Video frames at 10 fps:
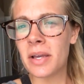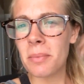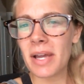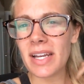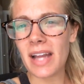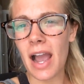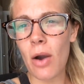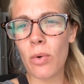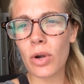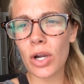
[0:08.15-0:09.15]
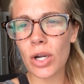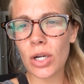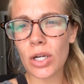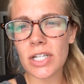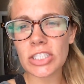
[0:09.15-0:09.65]
about an
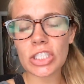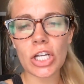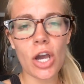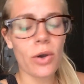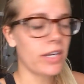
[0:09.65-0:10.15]
hour-ish ago.